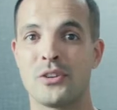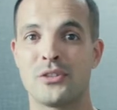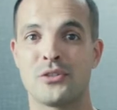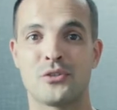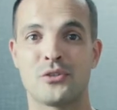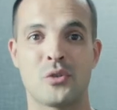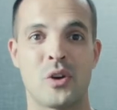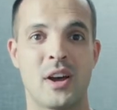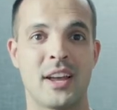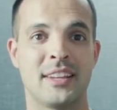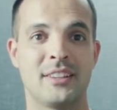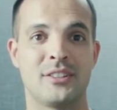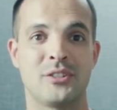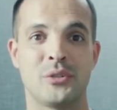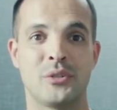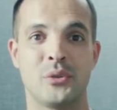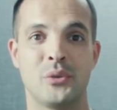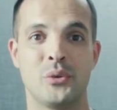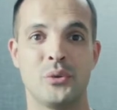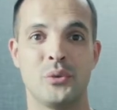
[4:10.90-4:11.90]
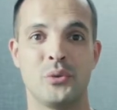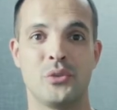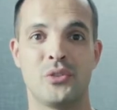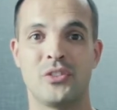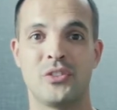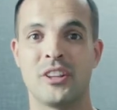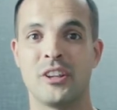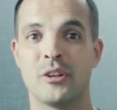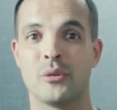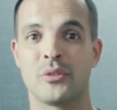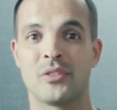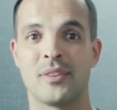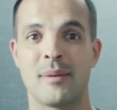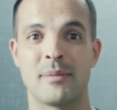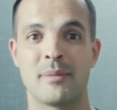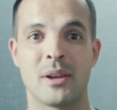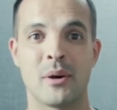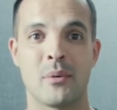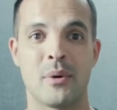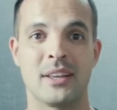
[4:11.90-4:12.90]
trying to steal
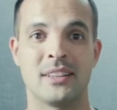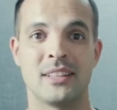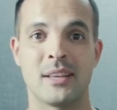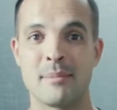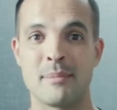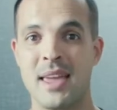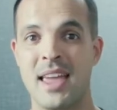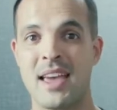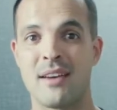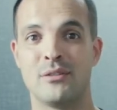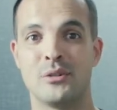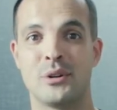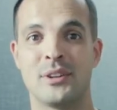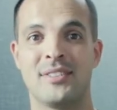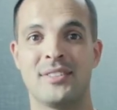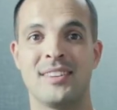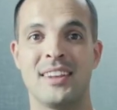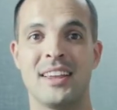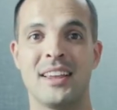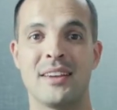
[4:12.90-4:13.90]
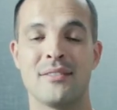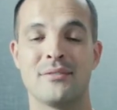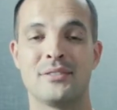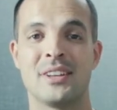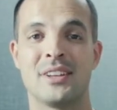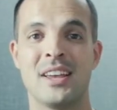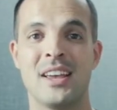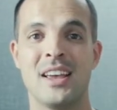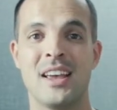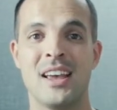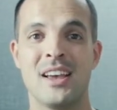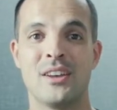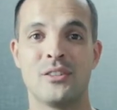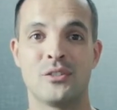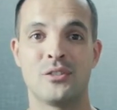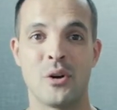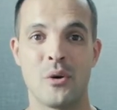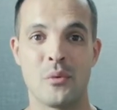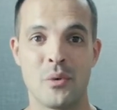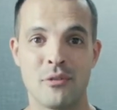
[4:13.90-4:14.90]
something away they may have received.
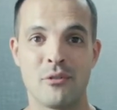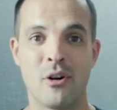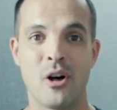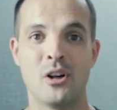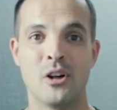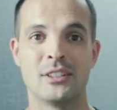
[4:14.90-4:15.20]
So we followed